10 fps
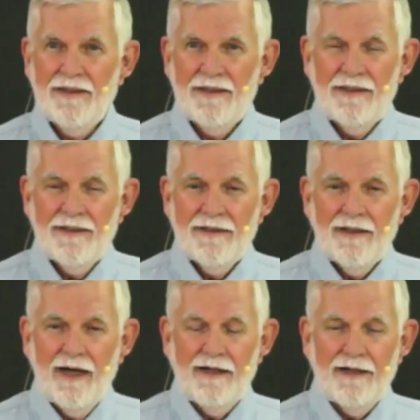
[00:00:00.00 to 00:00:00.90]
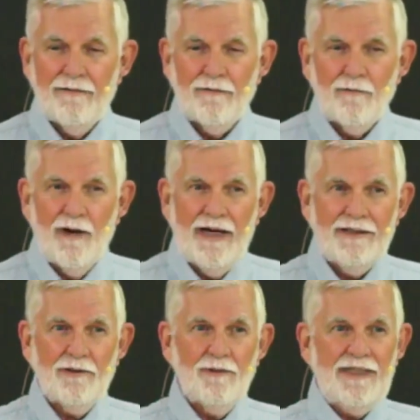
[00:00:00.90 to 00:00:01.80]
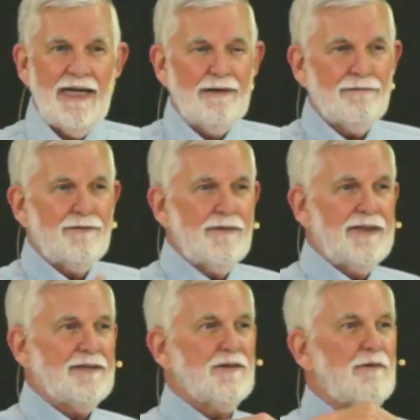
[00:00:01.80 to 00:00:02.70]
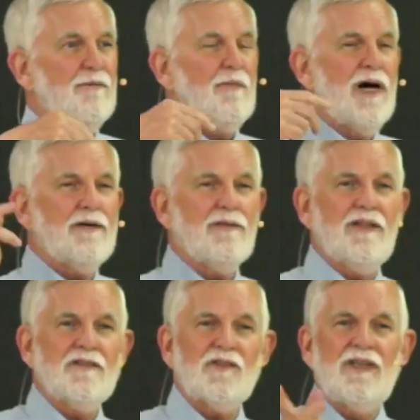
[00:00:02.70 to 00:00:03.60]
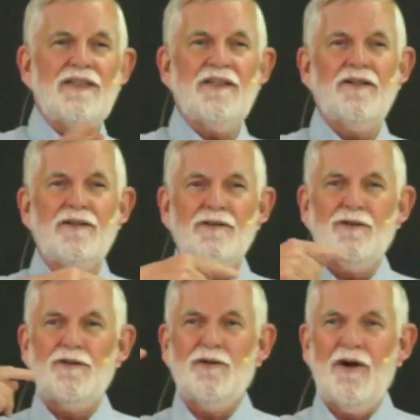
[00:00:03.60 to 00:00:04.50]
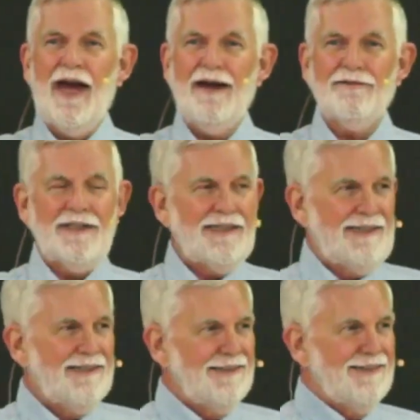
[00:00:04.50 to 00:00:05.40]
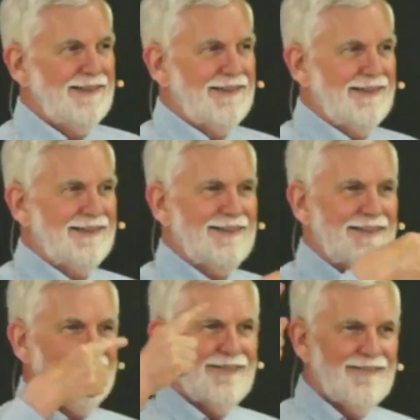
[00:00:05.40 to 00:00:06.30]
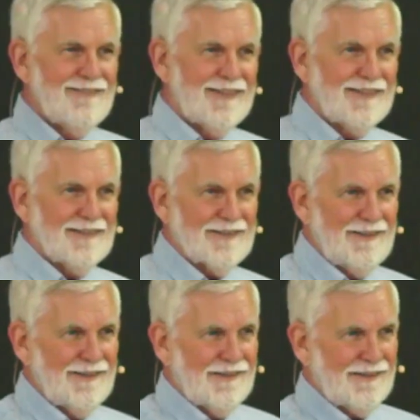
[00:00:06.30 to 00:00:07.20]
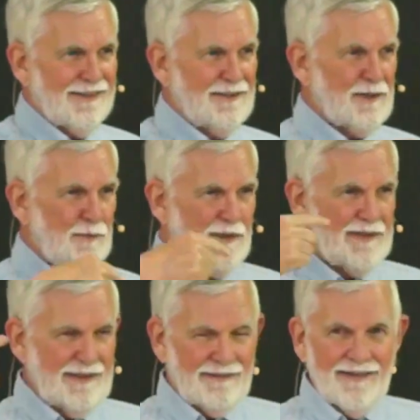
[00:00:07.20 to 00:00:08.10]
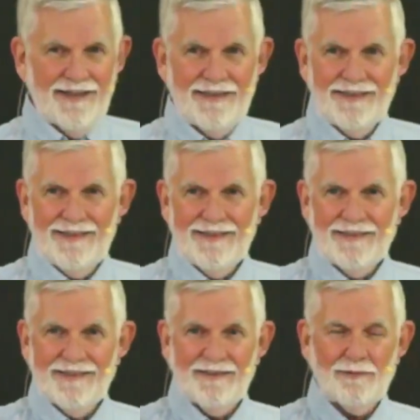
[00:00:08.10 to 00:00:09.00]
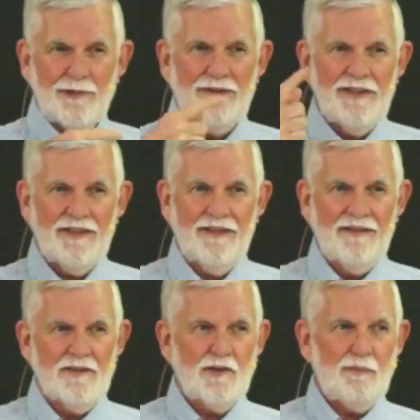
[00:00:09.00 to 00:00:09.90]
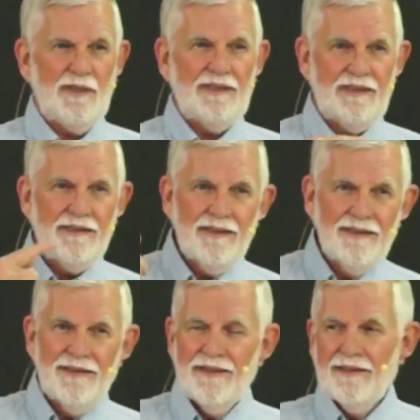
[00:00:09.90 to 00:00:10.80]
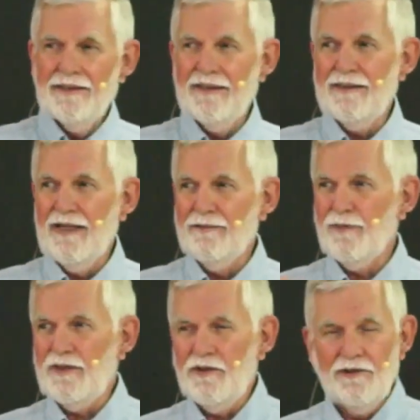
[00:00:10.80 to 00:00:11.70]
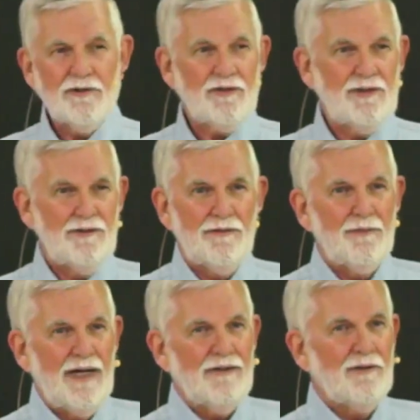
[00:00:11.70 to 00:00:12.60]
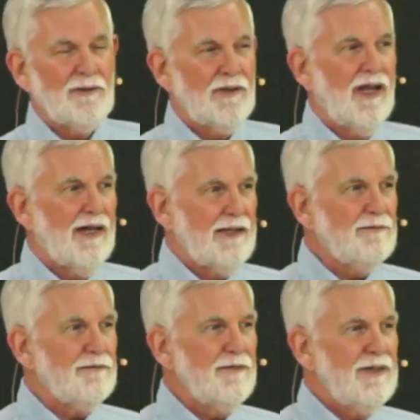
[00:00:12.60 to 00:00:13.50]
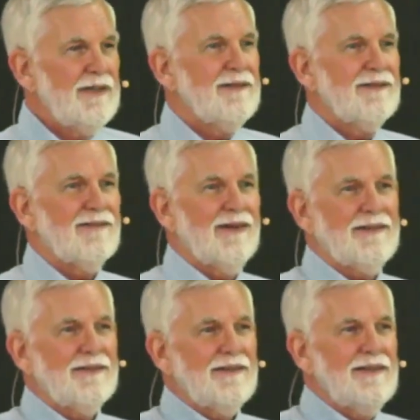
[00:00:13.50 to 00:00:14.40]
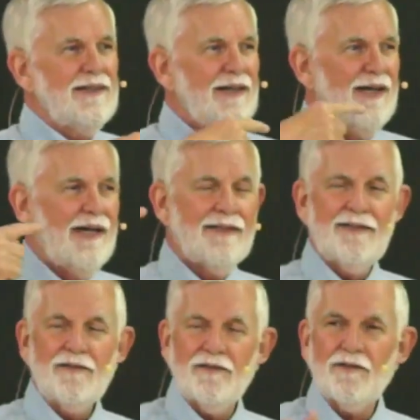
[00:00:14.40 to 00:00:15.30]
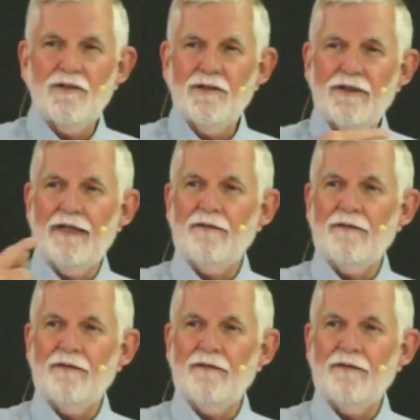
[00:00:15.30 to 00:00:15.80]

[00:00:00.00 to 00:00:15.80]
Uh, why do we have this marvelous thing called gravity? because the earth is spinning, right, at this ridiculous speed that I've been used to my whole life, right? And it's just going, and, and,